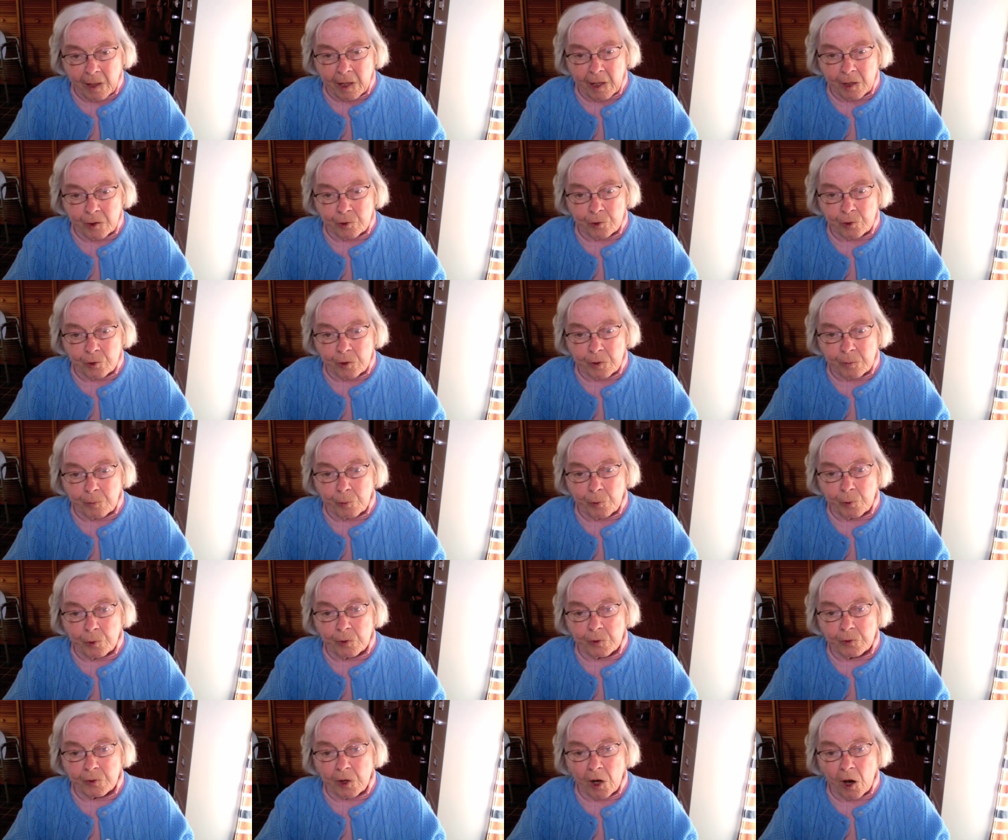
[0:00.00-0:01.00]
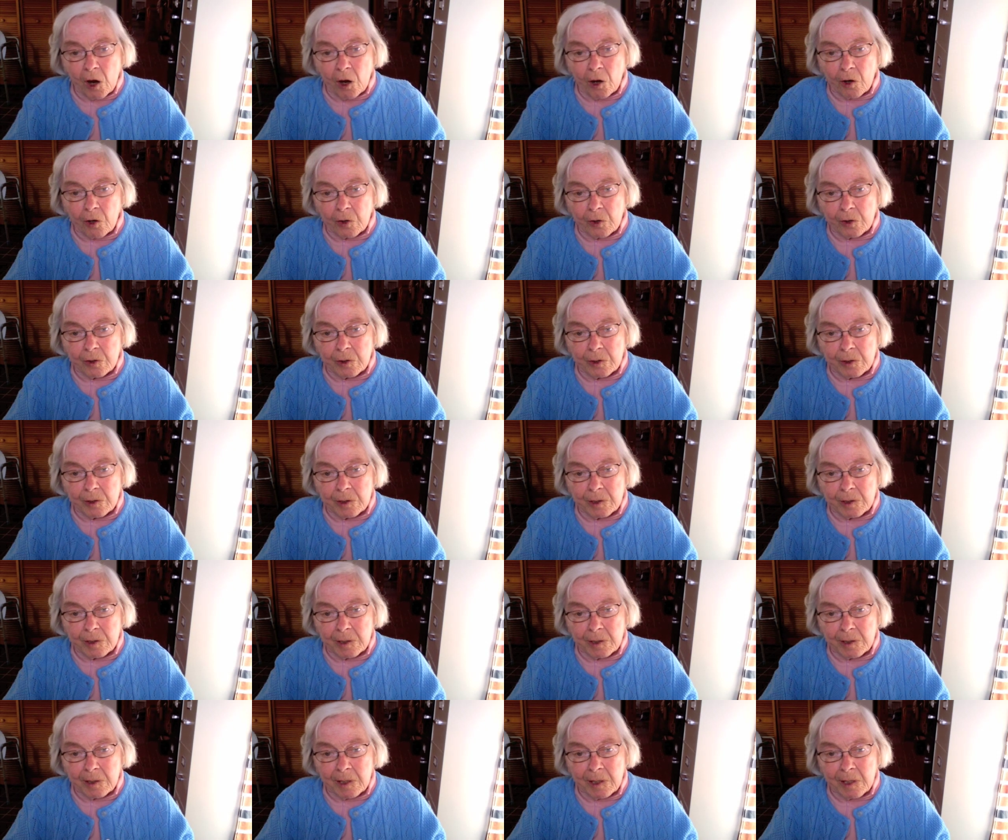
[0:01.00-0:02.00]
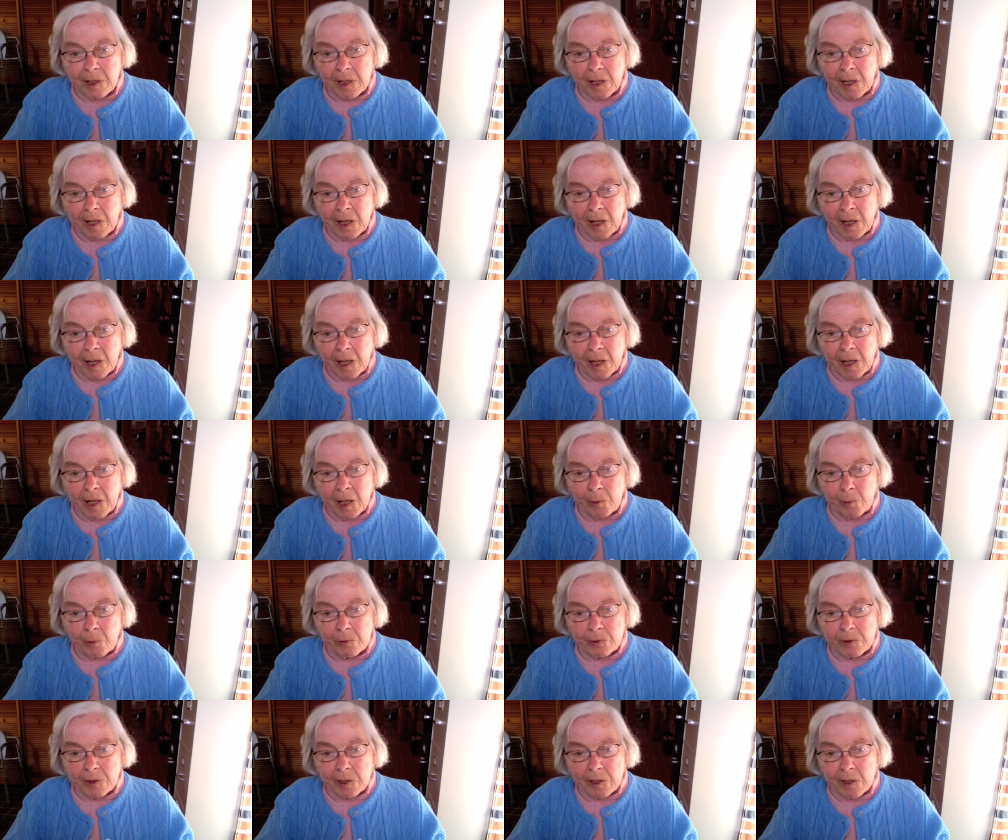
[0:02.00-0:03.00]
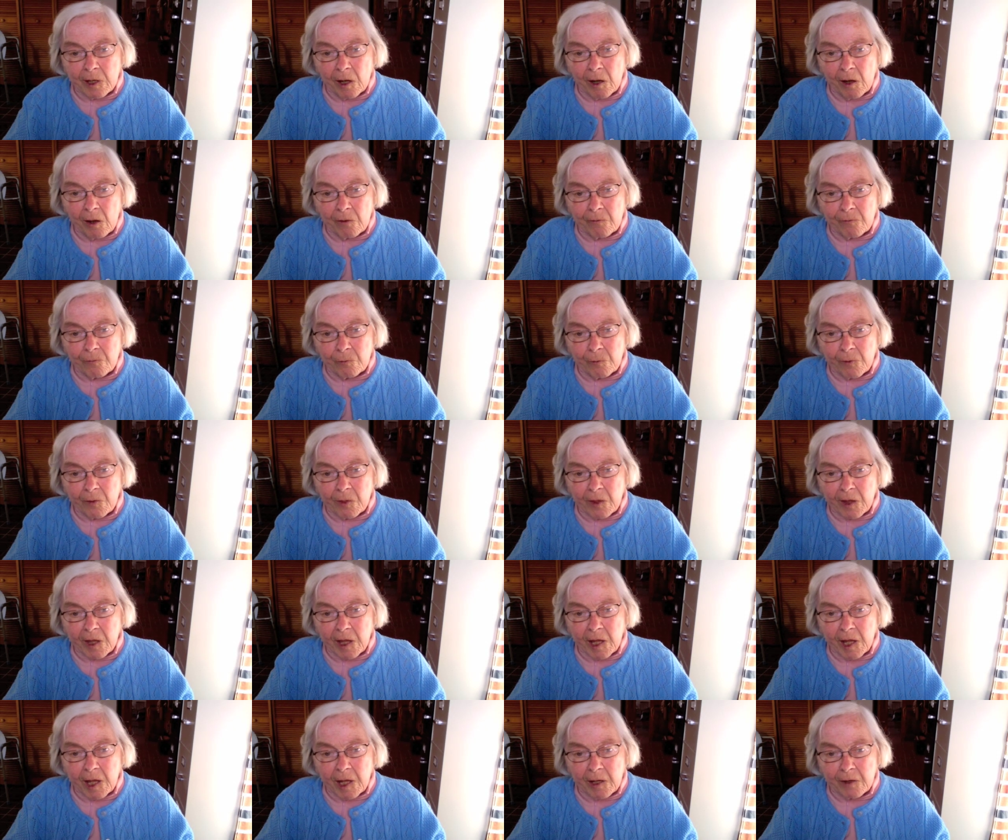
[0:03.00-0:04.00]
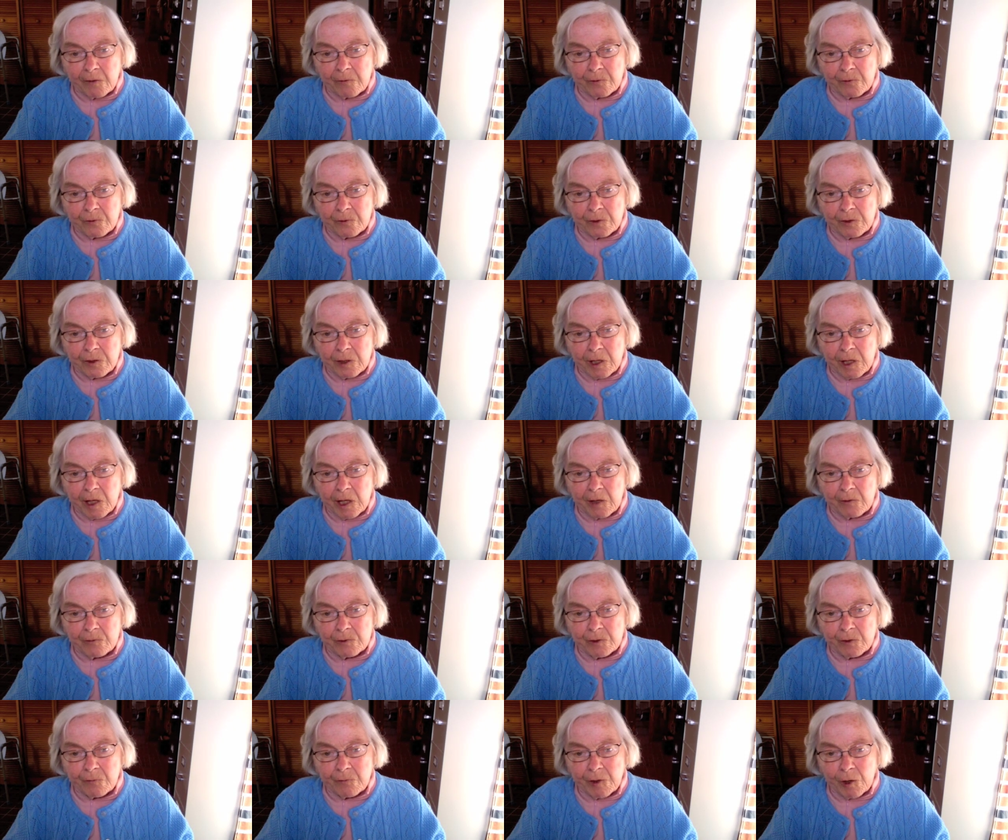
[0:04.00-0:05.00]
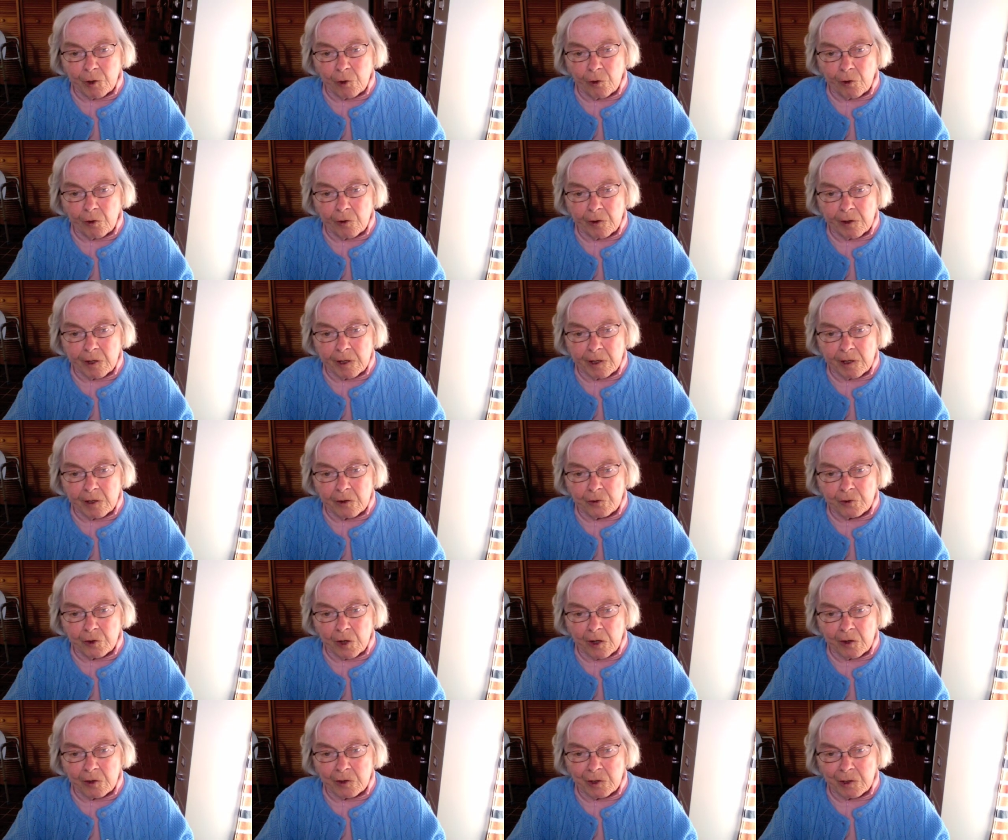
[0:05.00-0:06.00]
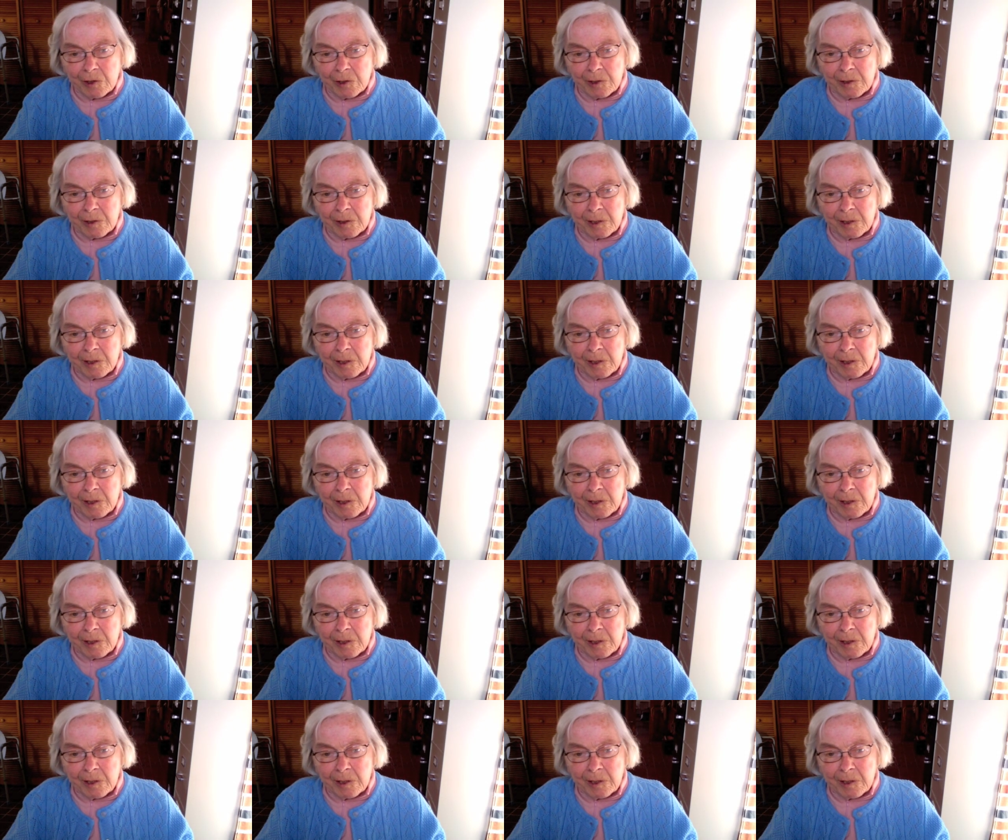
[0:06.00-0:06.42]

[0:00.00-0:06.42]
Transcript: He took Buddhist art. He was in love with the caves of Ellora and Ajanta.